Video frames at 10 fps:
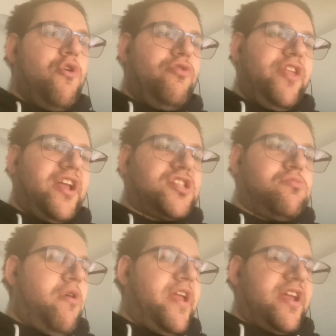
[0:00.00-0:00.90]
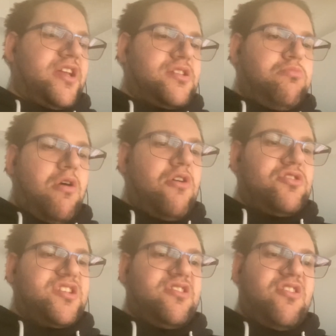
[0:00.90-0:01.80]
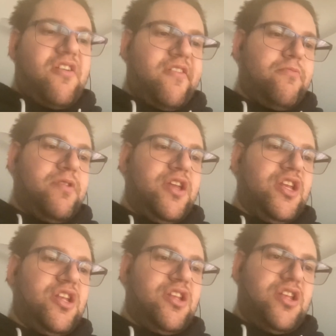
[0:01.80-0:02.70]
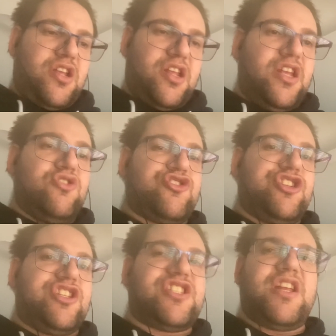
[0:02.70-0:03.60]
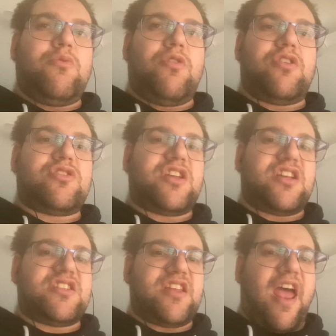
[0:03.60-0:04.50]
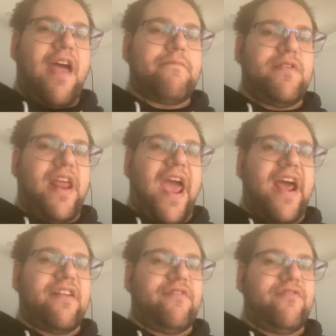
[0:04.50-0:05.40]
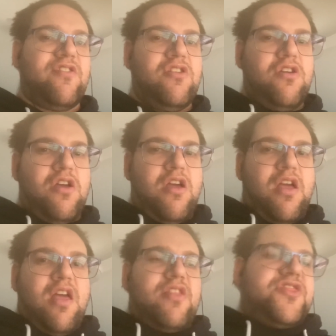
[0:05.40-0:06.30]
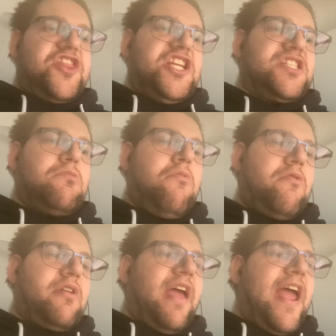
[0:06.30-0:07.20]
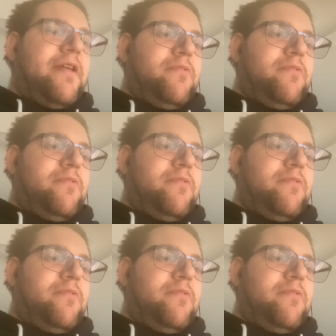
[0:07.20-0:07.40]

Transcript: next week as well, so it'll be interesting to see what does happen out of this game